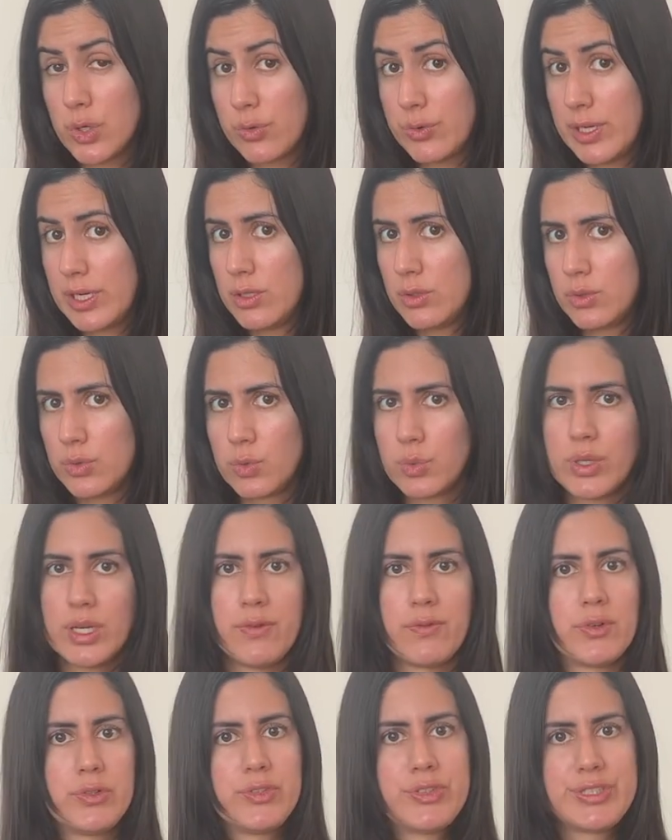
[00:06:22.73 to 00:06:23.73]
really good way
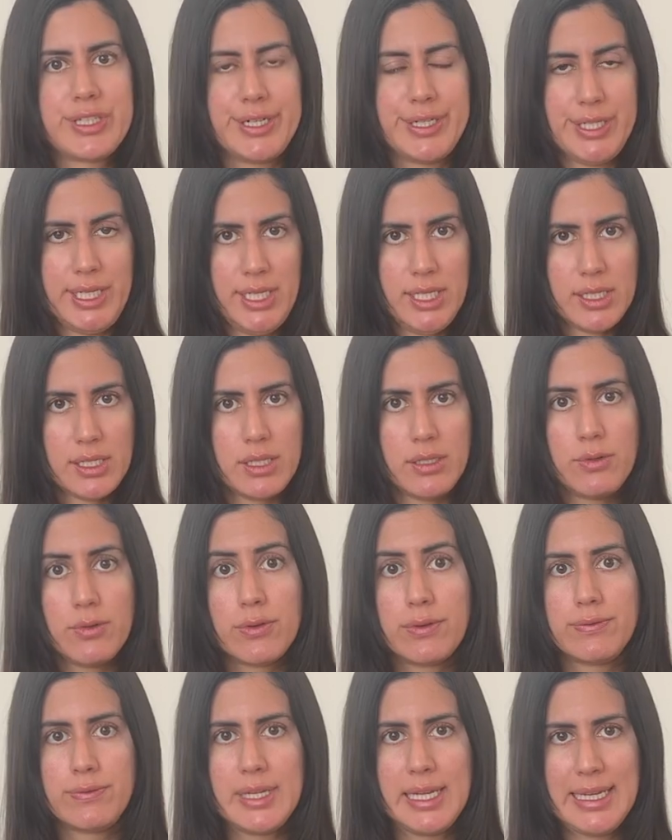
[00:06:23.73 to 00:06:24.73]
for starting if you
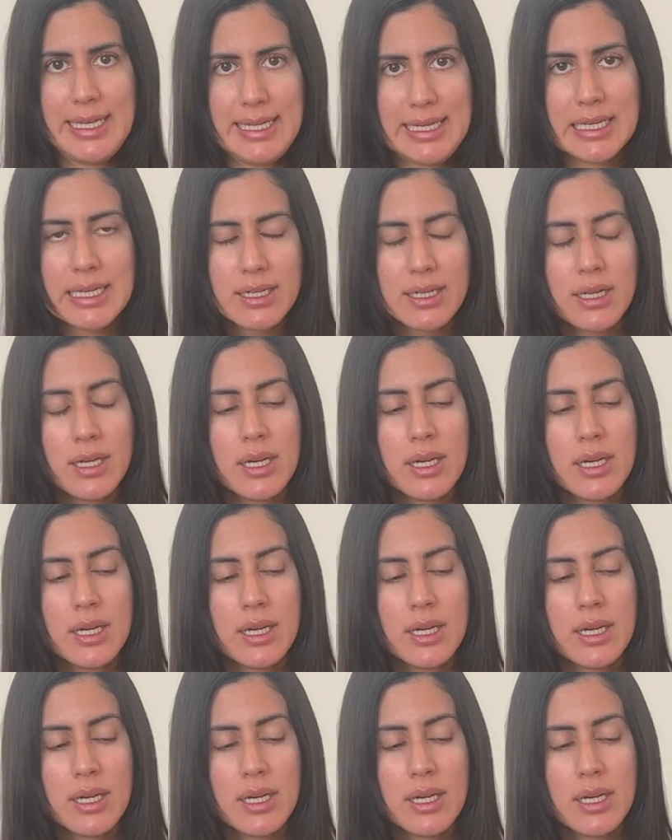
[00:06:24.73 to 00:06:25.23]
feel like